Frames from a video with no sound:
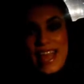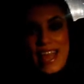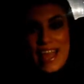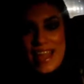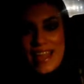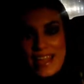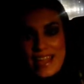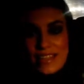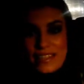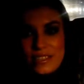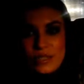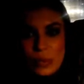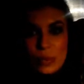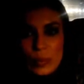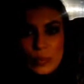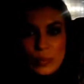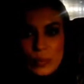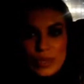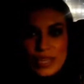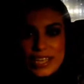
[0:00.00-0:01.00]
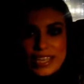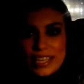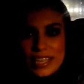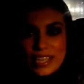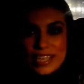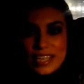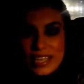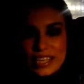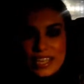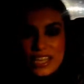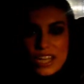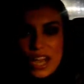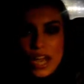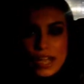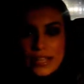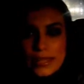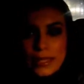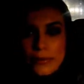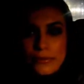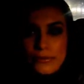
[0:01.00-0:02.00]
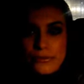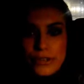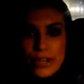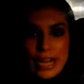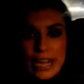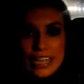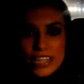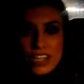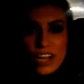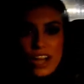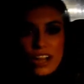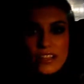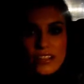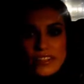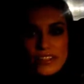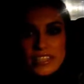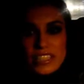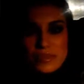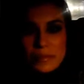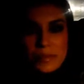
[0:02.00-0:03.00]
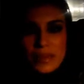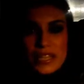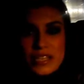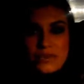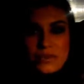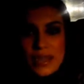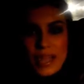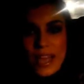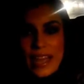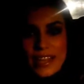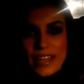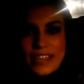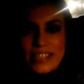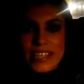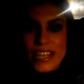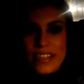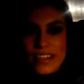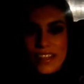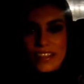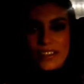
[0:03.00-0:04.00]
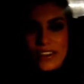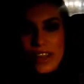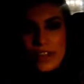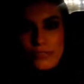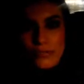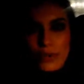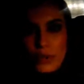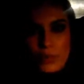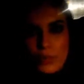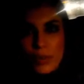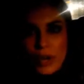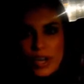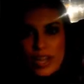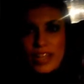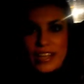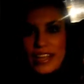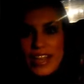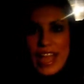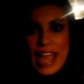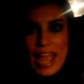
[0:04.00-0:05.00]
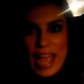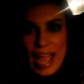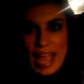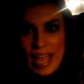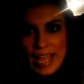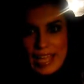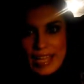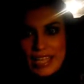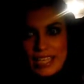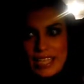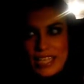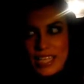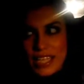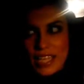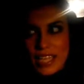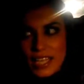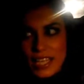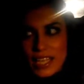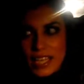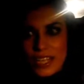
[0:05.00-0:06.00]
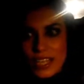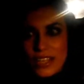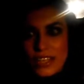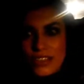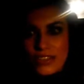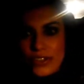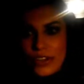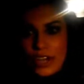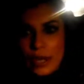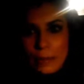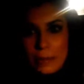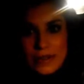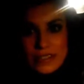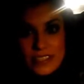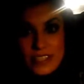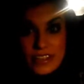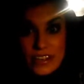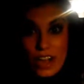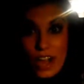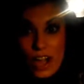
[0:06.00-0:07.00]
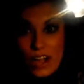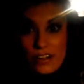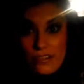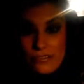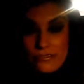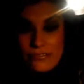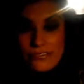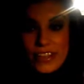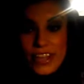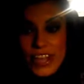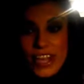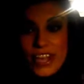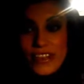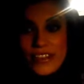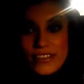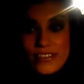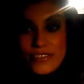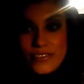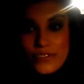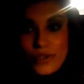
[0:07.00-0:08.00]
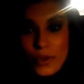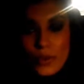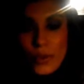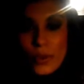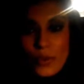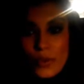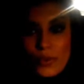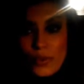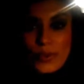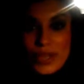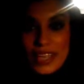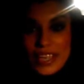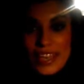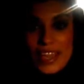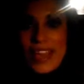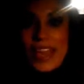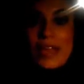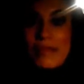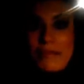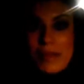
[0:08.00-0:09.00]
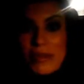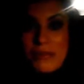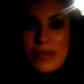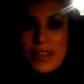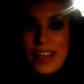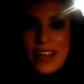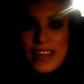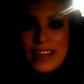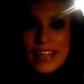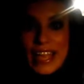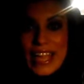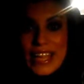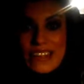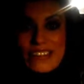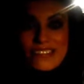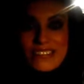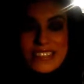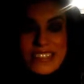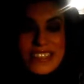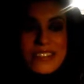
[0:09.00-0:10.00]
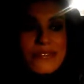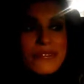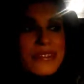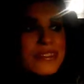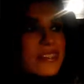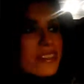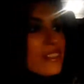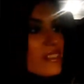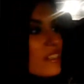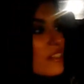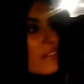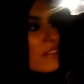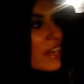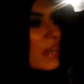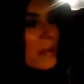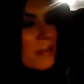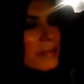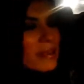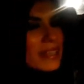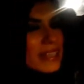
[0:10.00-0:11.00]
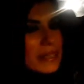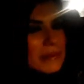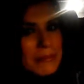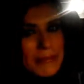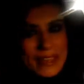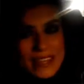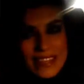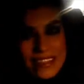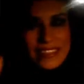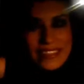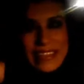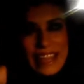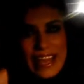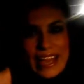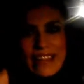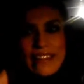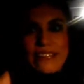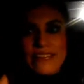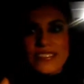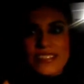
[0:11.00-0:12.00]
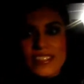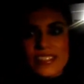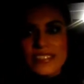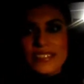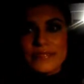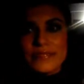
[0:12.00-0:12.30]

and got them for $8 plus we had a $10 off coupon and 30% off. So we came and we got candles, and there weren't there were not really many left.